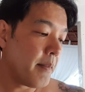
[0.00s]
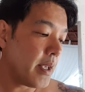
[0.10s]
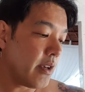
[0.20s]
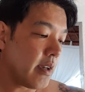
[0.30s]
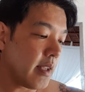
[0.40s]

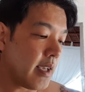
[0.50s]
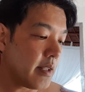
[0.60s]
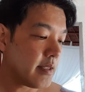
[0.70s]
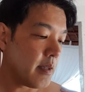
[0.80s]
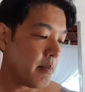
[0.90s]
you're going to
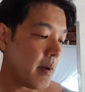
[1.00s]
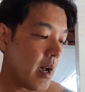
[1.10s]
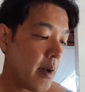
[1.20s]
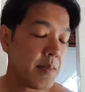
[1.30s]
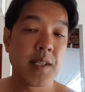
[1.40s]
get some
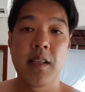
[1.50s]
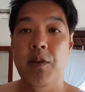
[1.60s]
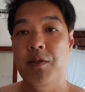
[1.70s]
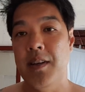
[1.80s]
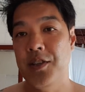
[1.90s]
skin
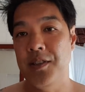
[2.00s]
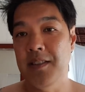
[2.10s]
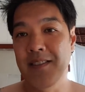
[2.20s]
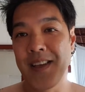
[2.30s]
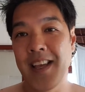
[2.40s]
irritation,
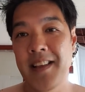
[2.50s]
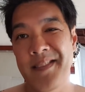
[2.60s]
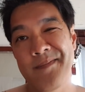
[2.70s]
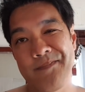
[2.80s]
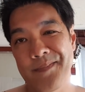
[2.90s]

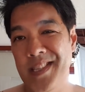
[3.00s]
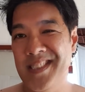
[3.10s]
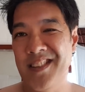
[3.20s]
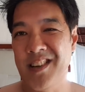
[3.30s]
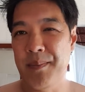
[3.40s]
and
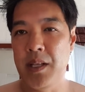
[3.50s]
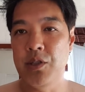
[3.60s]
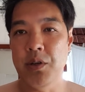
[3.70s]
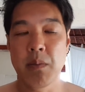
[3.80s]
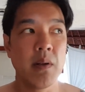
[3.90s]
it's not going to be
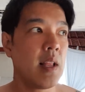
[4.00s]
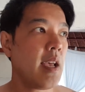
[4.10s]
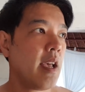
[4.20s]
enjoyable.